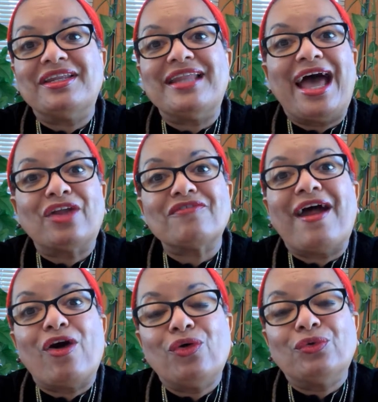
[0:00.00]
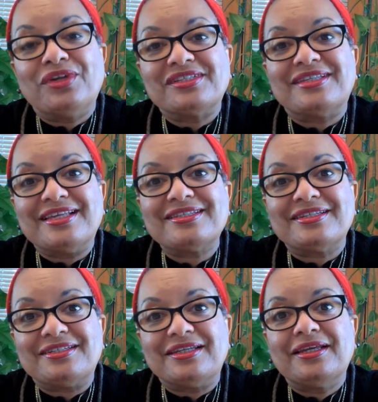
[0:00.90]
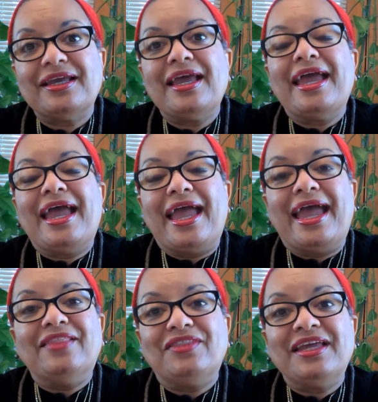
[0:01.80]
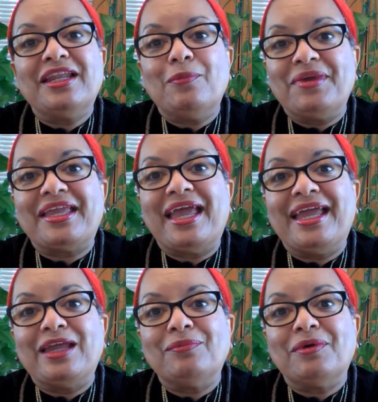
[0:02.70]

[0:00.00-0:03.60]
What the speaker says: it out of our own necessity, and then it became a